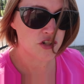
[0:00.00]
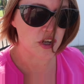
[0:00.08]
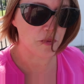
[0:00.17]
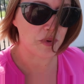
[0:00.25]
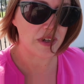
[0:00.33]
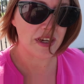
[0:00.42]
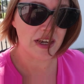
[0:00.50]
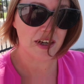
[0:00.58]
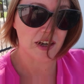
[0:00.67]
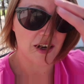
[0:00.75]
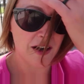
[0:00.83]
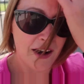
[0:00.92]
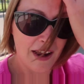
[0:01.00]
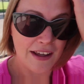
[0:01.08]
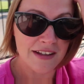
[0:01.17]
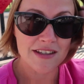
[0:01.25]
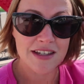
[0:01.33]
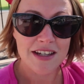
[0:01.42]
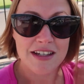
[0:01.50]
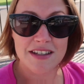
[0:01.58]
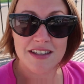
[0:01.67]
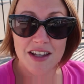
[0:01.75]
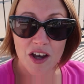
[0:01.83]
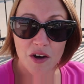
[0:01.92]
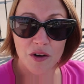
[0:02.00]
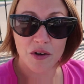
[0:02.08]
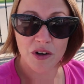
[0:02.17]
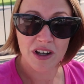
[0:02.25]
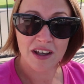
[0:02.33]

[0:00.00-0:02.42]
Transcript: jump in here and see. So